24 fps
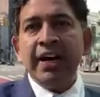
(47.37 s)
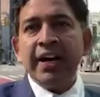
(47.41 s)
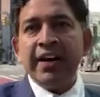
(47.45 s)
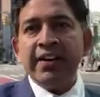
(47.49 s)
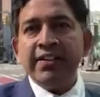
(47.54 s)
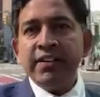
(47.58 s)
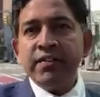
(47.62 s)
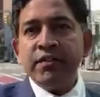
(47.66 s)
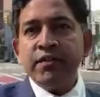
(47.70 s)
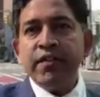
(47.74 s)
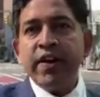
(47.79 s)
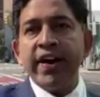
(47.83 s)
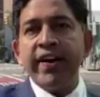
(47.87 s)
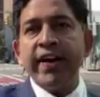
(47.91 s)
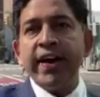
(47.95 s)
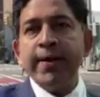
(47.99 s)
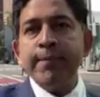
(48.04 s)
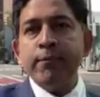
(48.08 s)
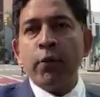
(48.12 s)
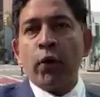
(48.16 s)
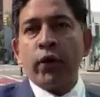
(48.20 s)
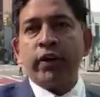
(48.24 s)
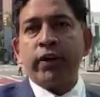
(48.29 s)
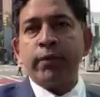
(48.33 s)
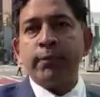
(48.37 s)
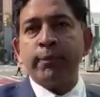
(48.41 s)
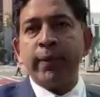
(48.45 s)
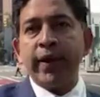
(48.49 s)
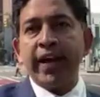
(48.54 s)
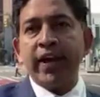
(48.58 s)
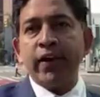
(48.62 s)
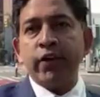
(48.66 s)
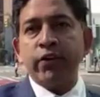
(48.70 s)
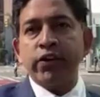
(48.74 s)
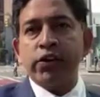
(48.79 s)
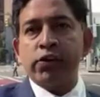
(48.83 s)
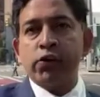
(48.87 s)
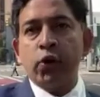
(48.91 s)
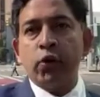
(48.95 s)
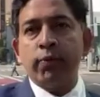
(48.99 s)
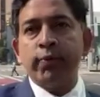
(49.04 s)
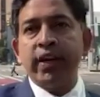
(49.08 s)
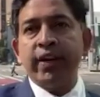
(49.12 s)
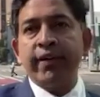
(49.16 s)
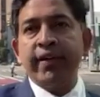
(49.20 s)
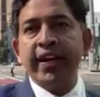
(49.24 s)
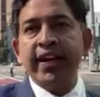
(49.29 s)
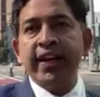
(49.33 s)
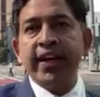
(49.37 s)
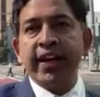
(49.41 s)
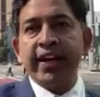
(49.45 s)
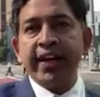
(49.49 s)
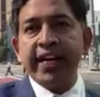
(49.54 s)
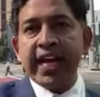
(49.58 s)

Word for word: is a very important player in the global arena,